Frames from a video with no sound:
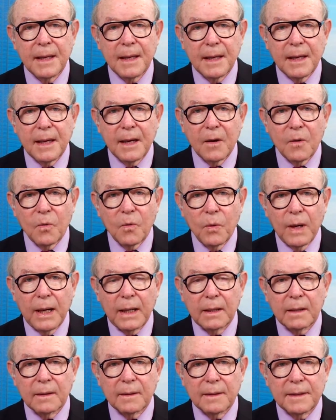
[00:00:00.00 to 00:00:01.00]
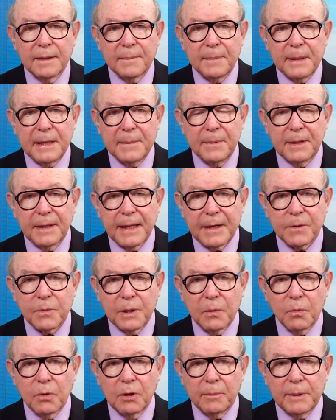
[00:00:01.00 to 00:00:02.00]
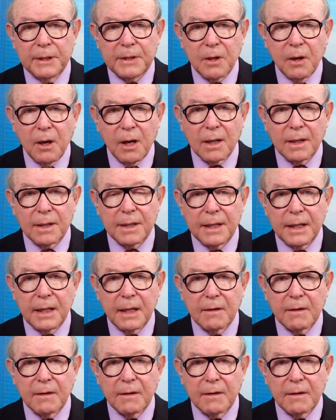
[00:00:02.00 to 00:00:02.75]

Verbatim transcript: Well, the people that we will be targeting, of